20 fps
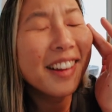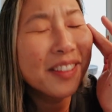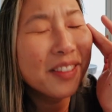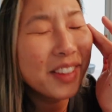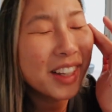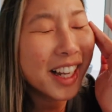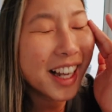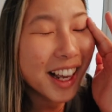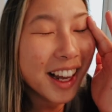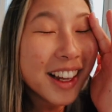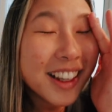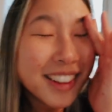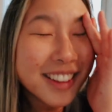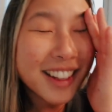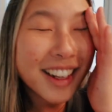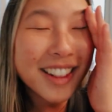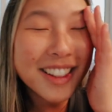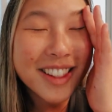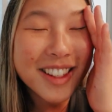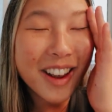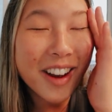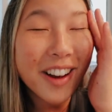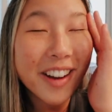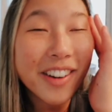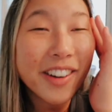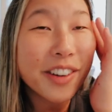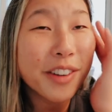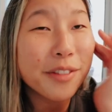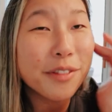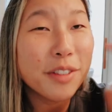Because I saw it
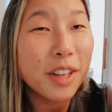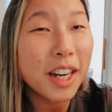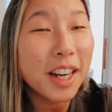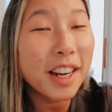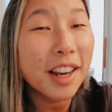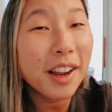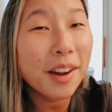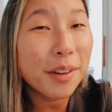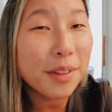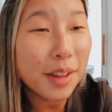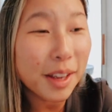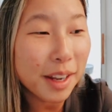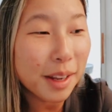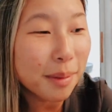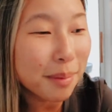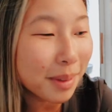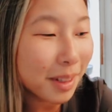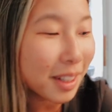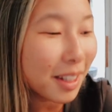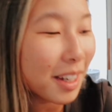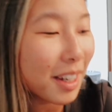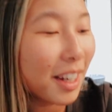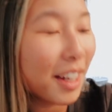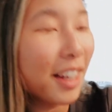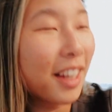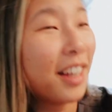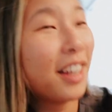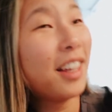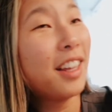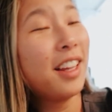on a video that
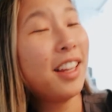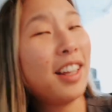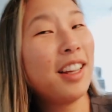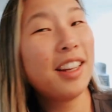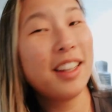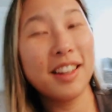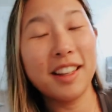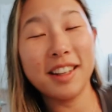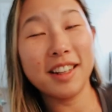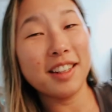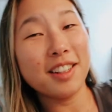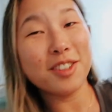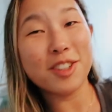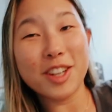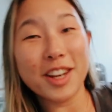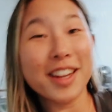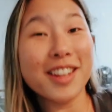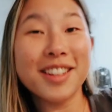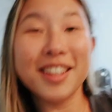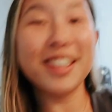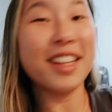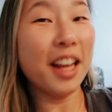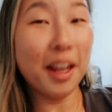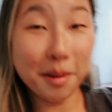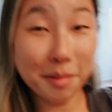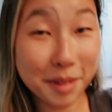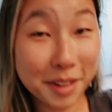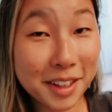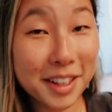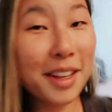Enchanted
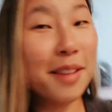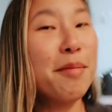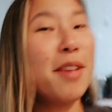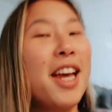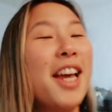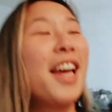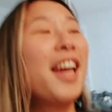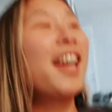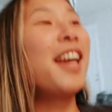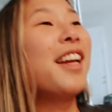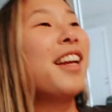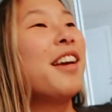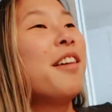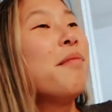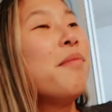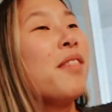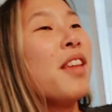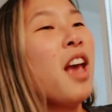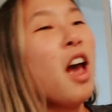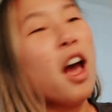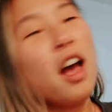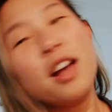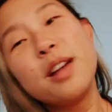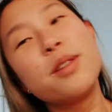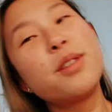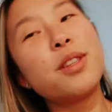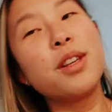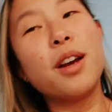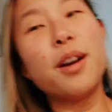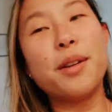Emily made.
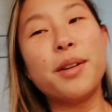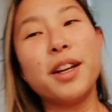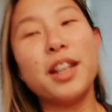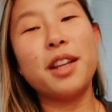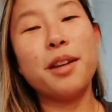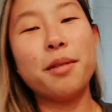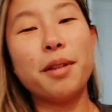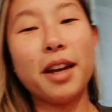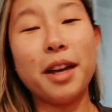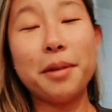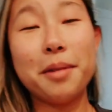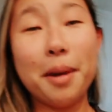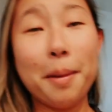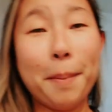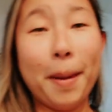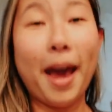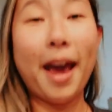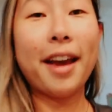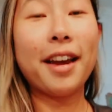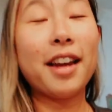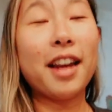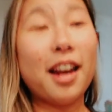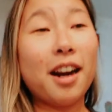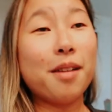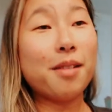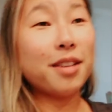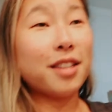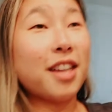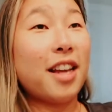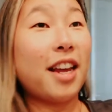So anyway, went back and
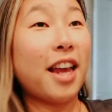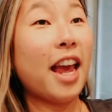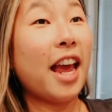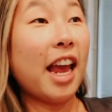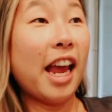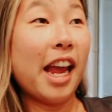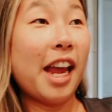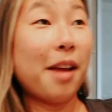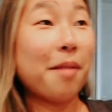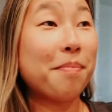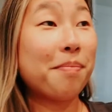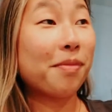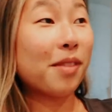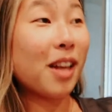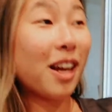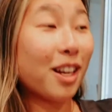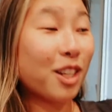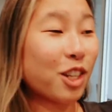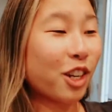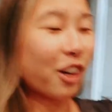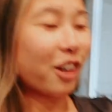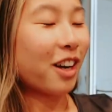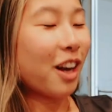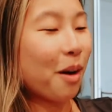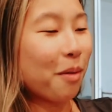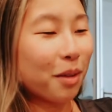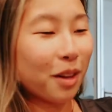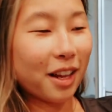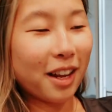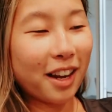I was like, hey, I started
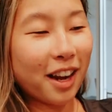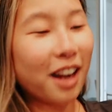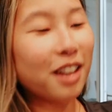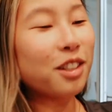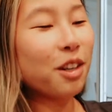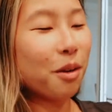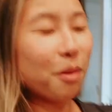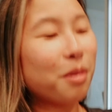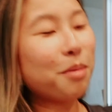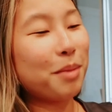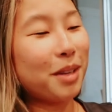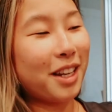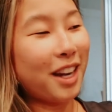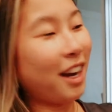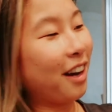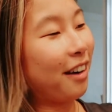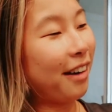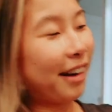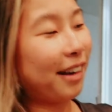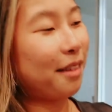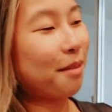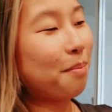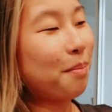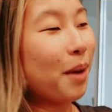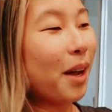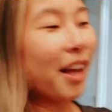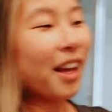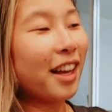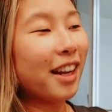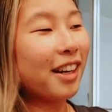out with like, I don't want to be a Karen,
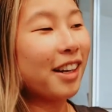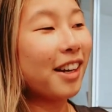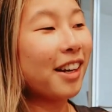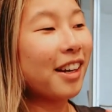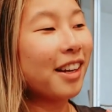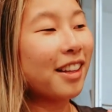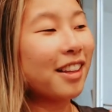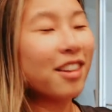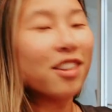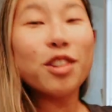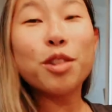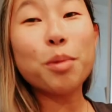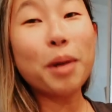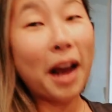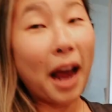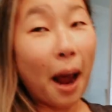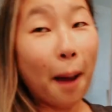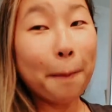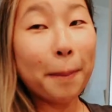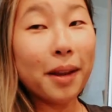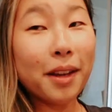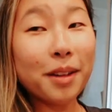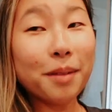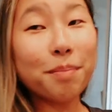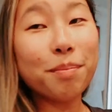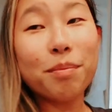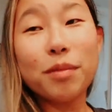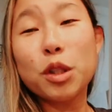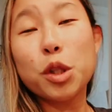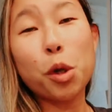but this is what
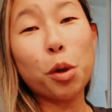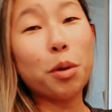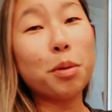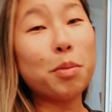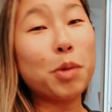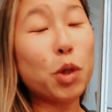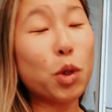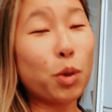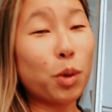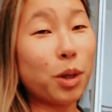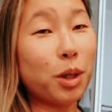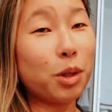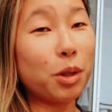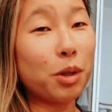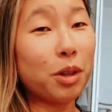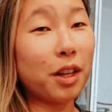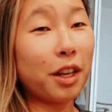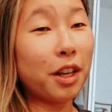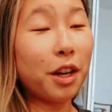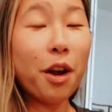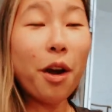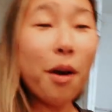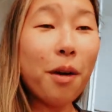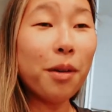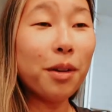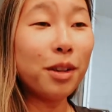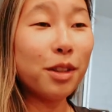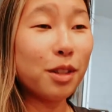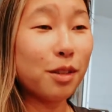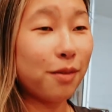happened. Told them the story, and they're like,
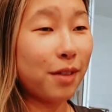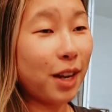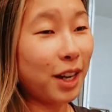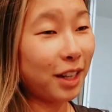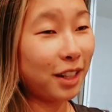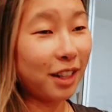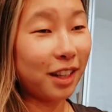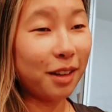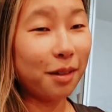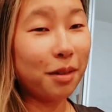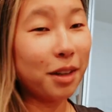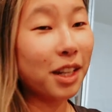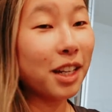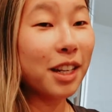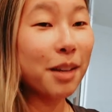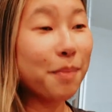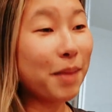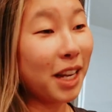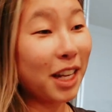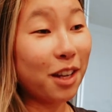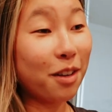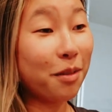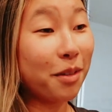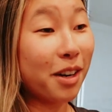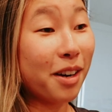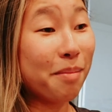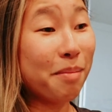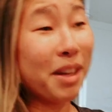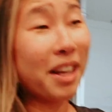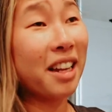oh, that's fine. Like, we can make you
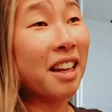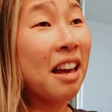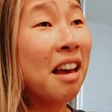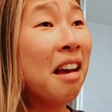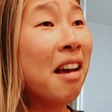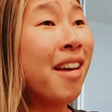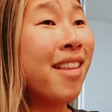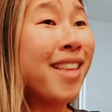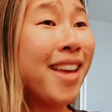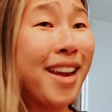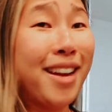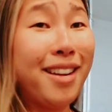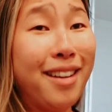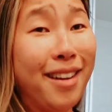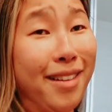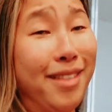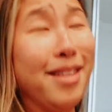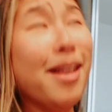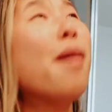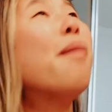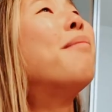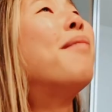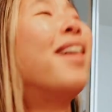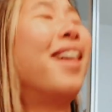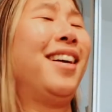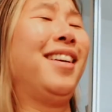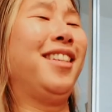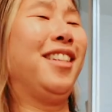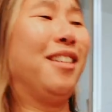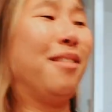one. I'm like, thank you so
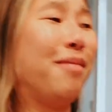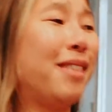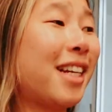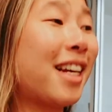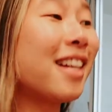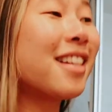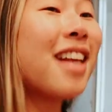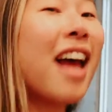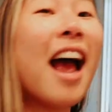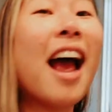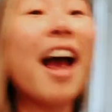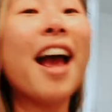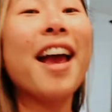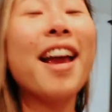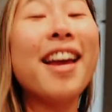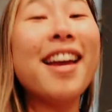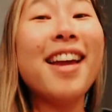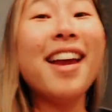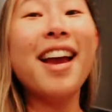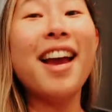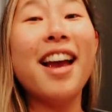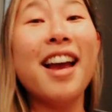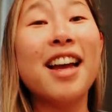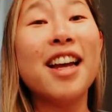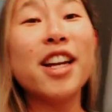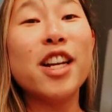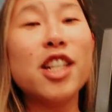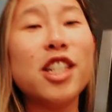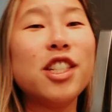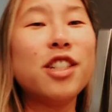much. Because I
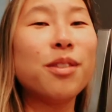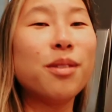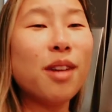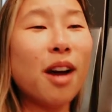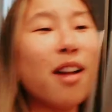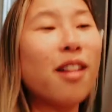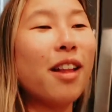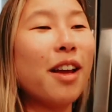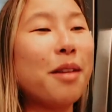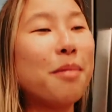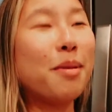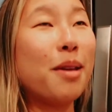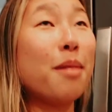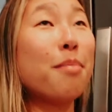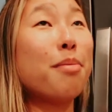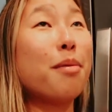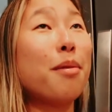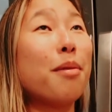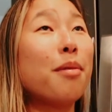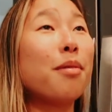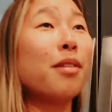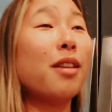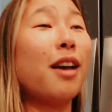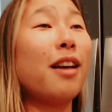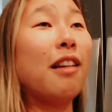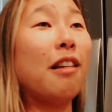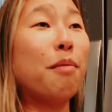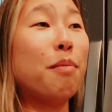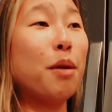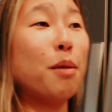do not like people
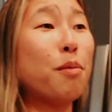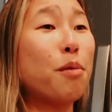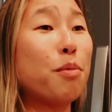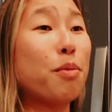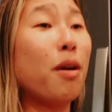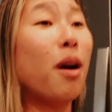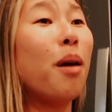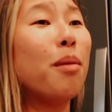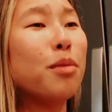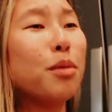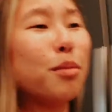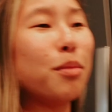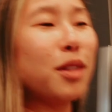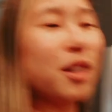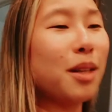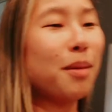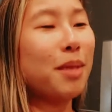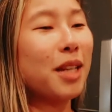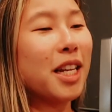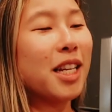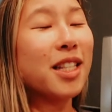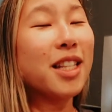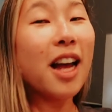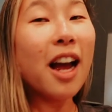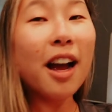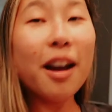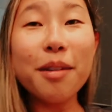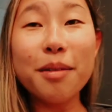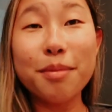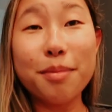that give people problems, because
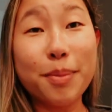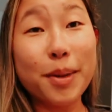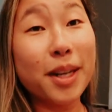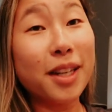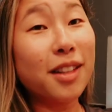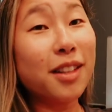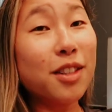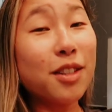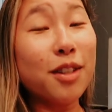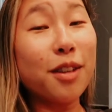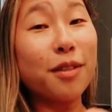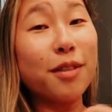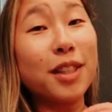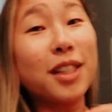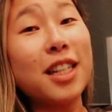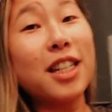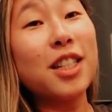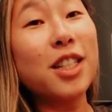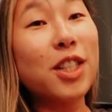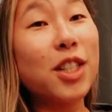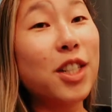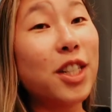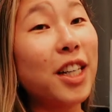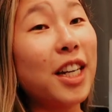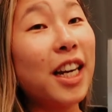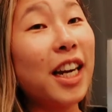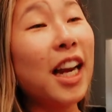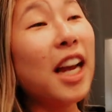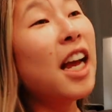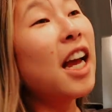I've been in the service
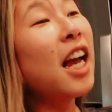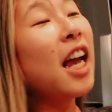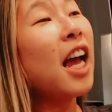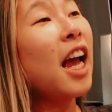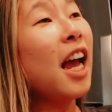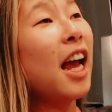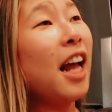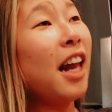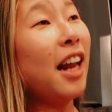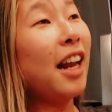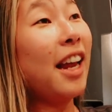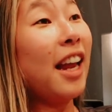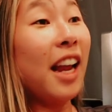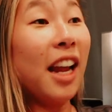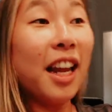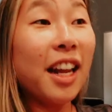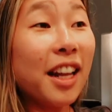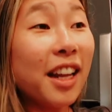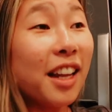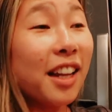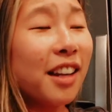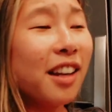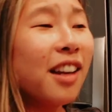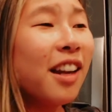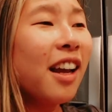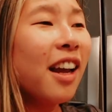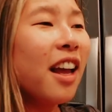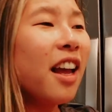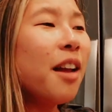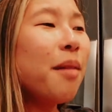industry and I hate it,
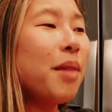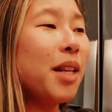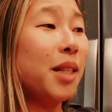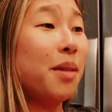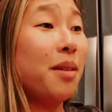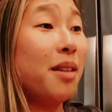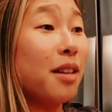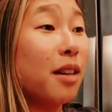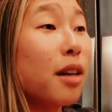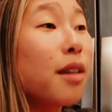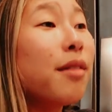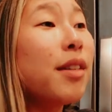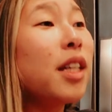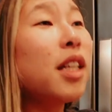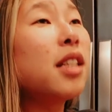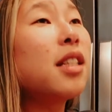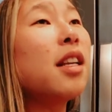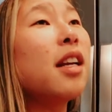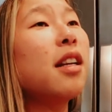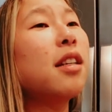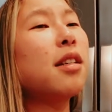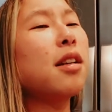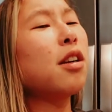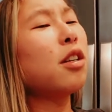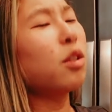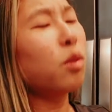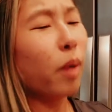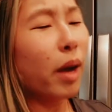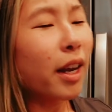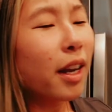and it makes me nervous and I
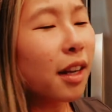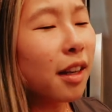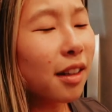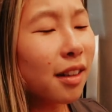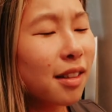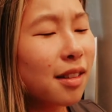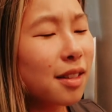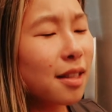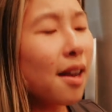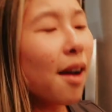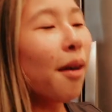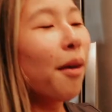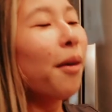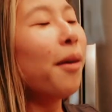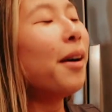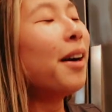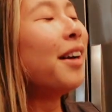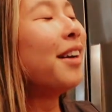start sweating. So